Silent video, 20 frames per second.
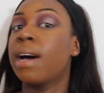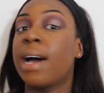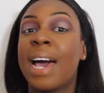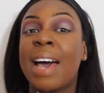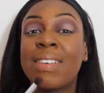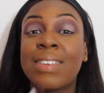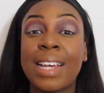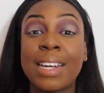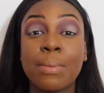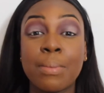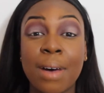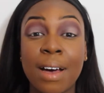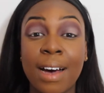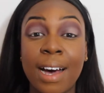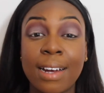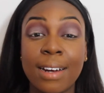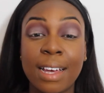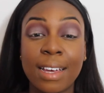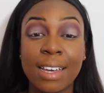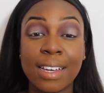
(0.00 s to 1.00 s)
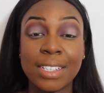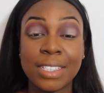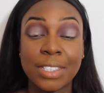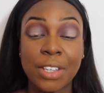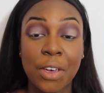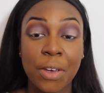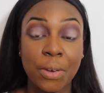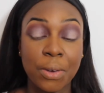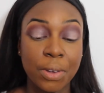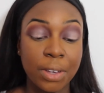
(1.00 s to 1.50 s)
I haven't added my highlight yet,
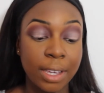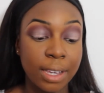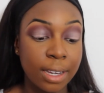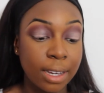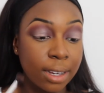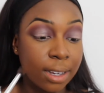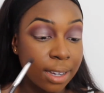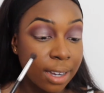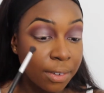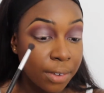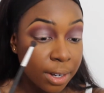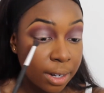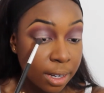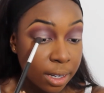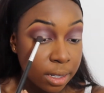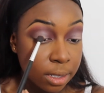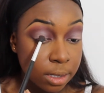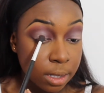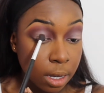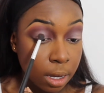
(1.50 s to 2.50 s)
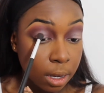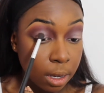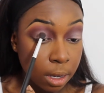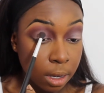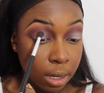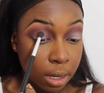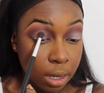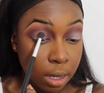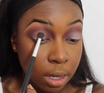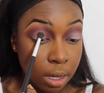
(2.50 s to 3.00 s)
so get ready. So
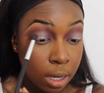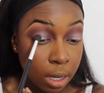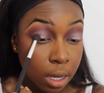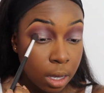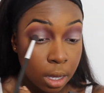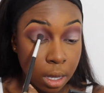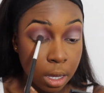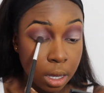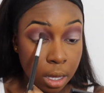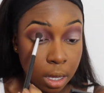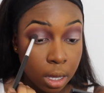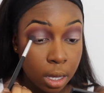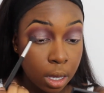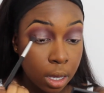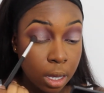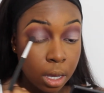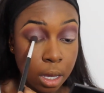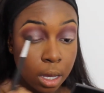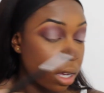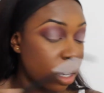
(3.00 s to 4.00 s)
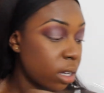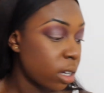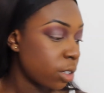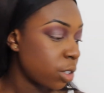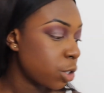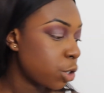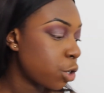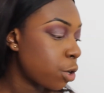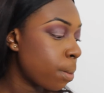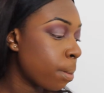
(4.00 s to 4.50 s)
it
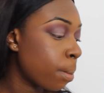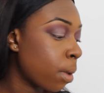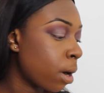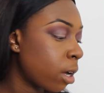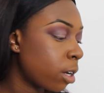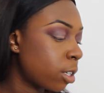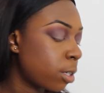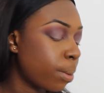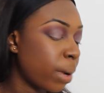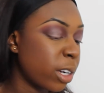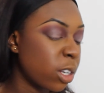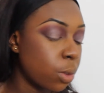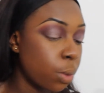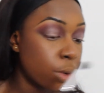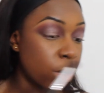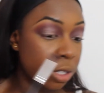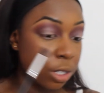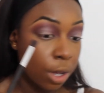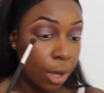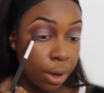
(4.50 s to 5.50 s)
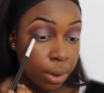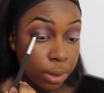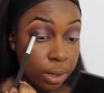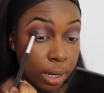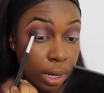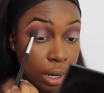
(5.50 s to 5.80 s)
doesn't do much, but I just wanna tone